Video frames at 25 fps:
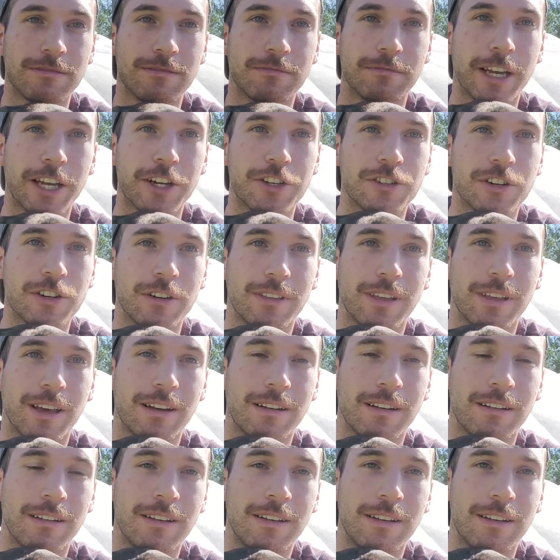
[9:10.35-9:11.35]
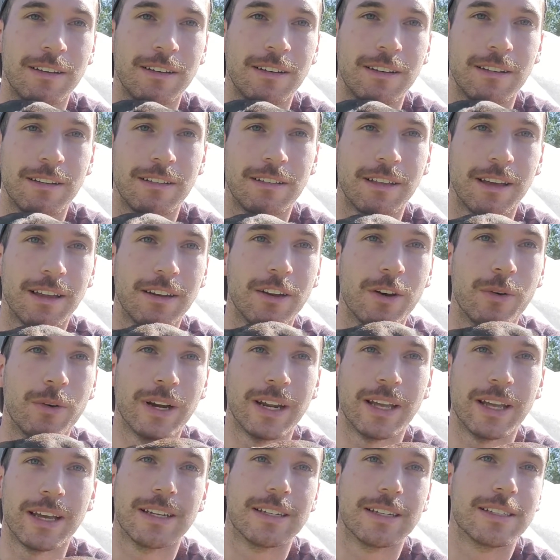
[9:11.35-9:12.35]
make sure that no
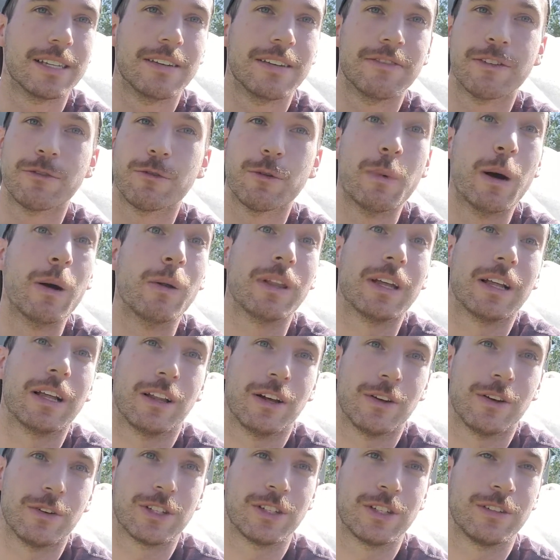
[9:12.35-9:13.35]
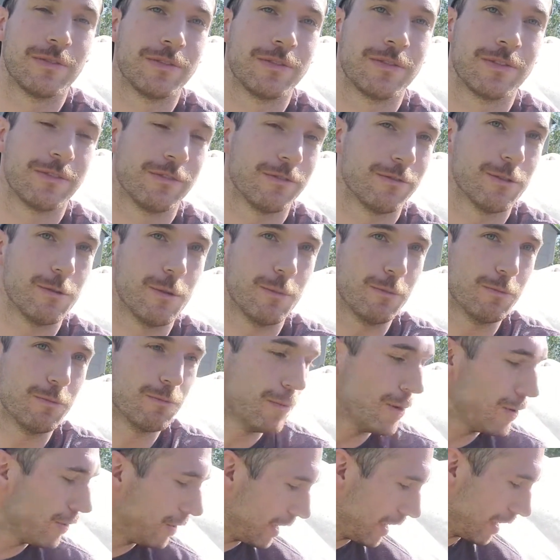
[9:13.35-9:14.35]
one gets even remotely close
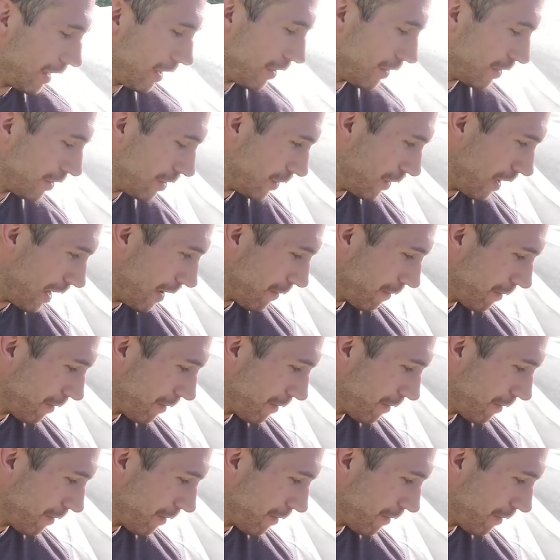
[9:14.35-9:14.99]
to it.